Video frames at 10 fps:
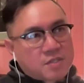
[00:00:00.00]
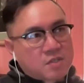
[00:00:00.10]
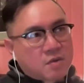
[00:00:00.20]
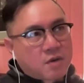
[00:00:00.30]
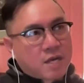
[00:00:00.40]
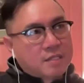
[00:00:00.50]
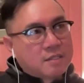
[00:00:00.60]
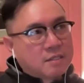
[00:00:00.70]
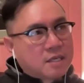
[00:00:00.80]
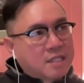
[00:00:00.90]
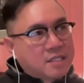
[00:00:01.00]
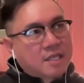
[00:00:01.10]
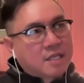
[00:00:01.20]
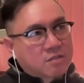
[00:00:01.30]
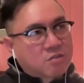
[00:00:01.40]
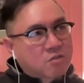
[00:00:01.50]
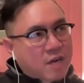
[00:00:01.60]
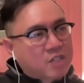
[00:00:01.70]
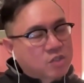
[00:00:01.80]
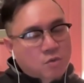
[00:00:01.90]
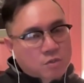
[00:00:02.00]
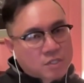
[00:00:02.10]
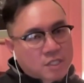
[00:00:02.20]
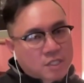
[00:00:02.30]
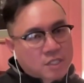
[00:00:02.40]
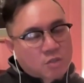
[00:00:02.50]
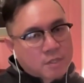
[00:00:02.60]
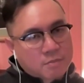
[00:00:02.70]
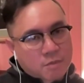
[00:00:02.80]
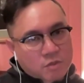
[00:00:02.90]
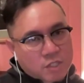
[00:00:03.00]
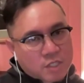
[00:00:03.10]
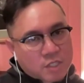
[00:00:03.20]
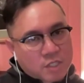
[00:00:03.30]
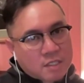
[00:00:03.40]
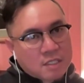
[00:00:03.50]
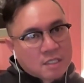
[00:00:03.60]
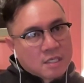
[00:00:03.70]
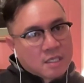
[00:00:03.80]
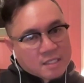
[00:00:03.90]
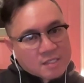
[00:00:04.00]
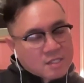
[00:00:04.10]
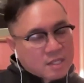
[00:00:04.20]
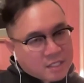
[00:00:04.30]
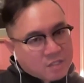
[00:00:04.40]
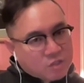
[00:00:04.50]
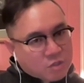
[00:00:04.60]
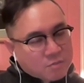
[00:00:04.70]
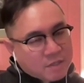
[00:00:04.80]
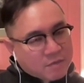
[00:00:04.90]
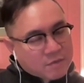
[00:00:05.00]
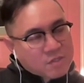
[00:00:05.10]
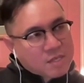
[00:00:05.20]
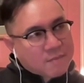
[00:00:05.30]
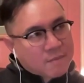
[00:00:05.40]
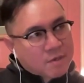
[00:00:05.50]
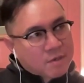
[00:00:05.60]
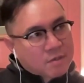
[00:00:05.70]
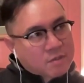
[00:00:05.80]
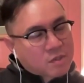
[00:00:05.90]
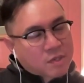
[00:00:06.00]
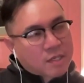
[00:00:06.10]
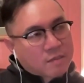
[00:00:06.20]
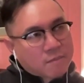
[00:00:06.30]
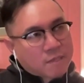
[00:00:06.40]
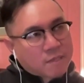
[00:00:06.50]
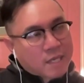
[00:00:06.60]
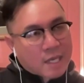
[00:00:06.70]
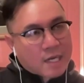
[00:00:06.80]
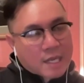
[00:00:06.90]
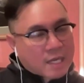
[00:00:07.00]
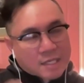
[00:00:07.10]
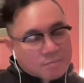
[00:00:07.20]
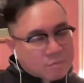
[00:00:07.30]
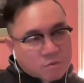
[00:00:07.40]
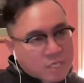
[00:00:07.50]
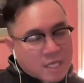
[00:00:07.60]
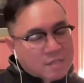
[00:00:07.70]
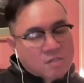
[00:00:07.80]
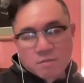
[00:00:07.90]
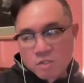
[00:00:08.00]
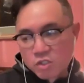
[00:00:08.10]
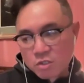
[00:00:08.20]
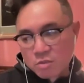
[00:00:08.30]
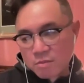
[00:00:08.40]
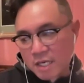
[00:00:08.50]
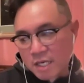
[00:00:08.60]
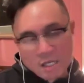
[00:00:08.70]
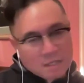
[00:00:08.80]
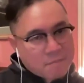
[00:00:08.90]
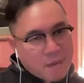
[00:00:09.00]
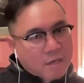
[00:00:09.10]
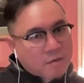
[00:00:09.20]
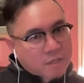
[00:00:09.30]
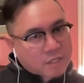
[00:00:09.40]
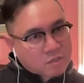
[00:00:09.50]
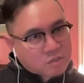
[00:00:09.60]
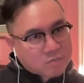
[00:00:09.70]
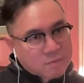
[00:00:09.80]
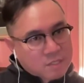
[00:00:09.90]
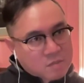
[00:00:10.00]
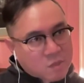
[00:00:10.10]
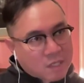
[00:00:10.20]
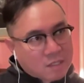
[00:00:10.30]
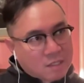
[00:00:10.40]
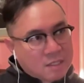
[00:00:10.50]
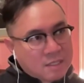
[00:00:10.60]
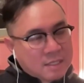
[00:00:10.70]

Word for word: So I I did like a crash course like German immersion and then studied in Germany for a summer. So I, I and I ended up taking so much German that I ended up minoring in German as well.